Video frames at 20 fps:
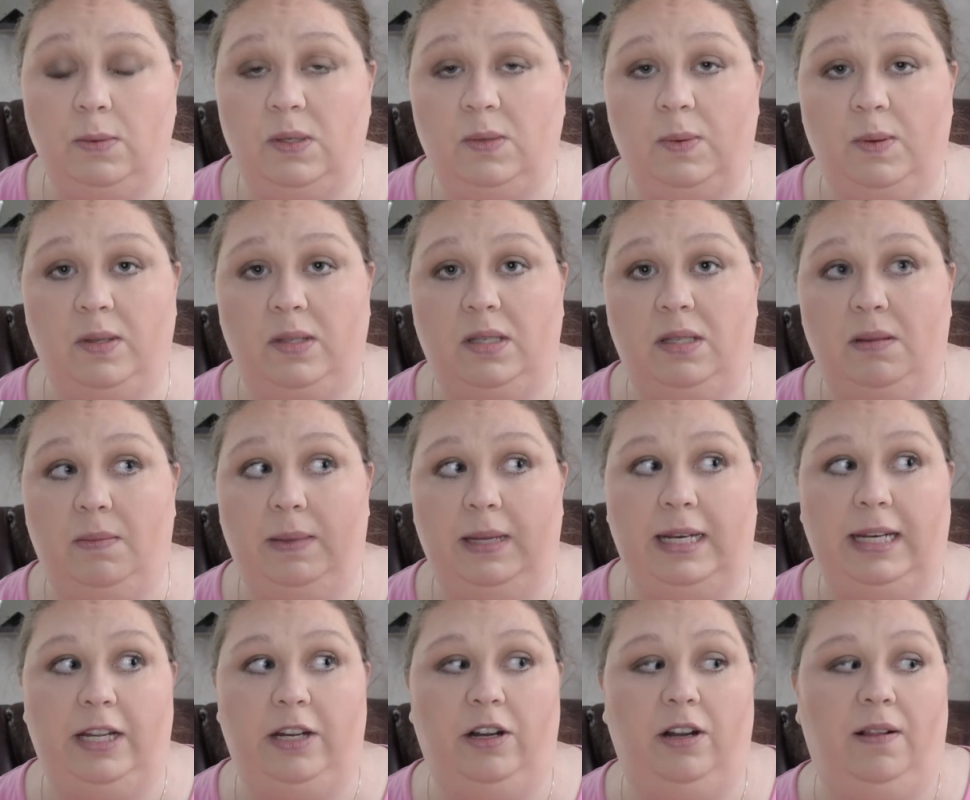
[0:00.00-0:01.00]
was supposed to have
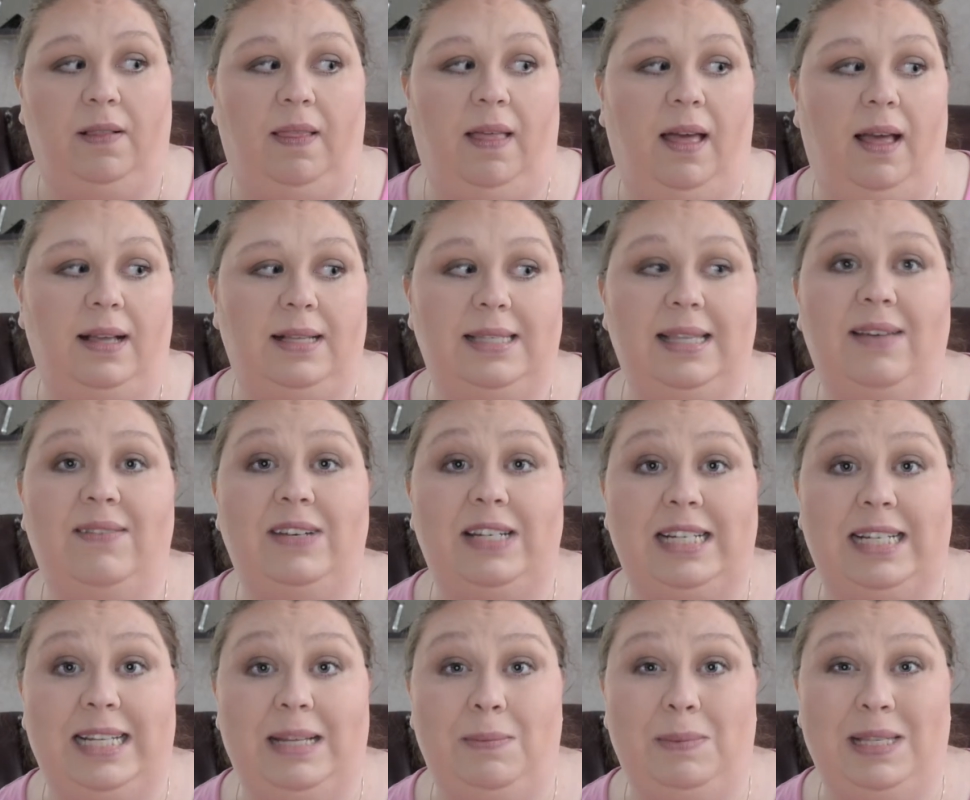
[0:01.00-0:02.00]
been here in like 7 to
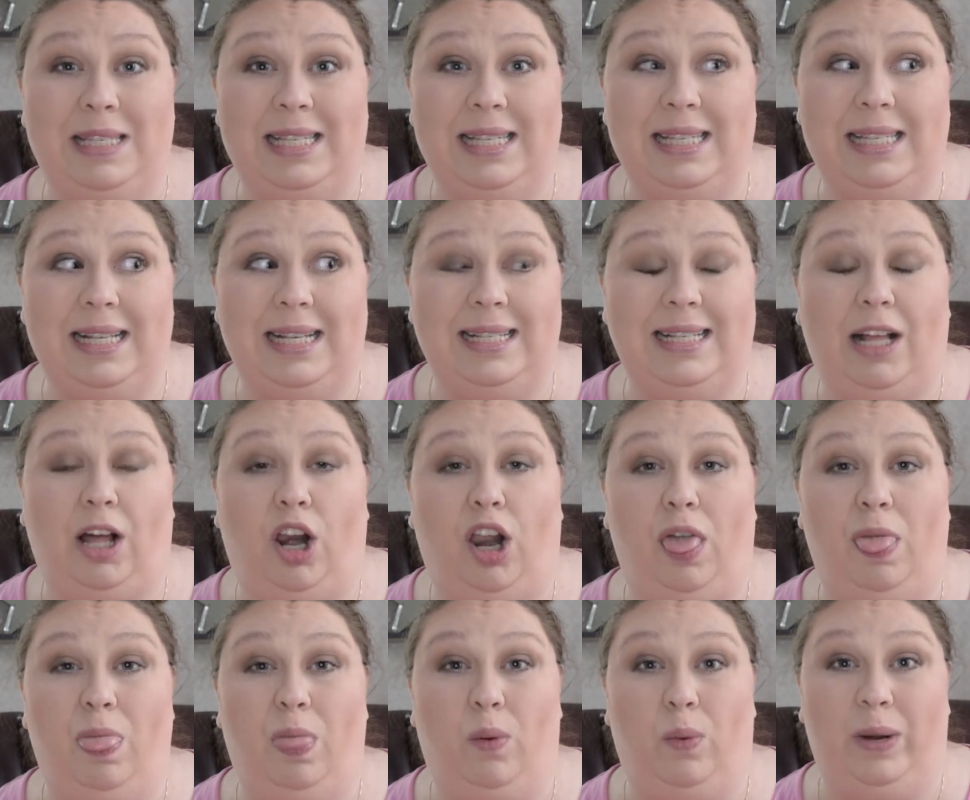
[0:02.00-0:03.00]
10 business days I got
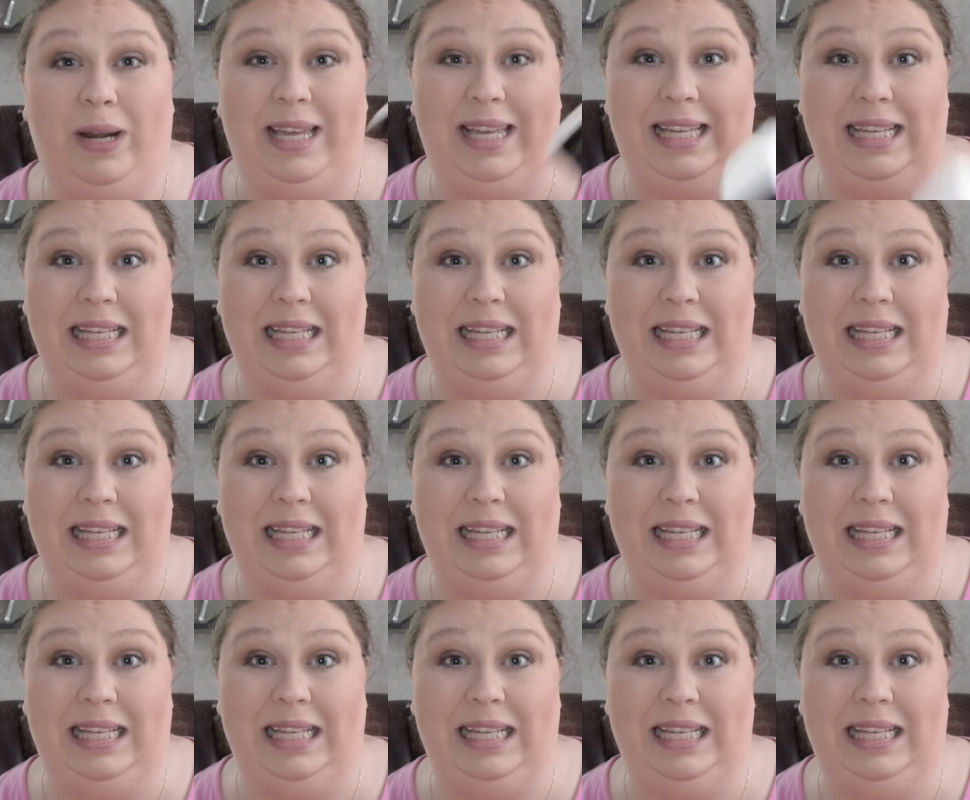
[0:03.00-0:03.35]
it in 3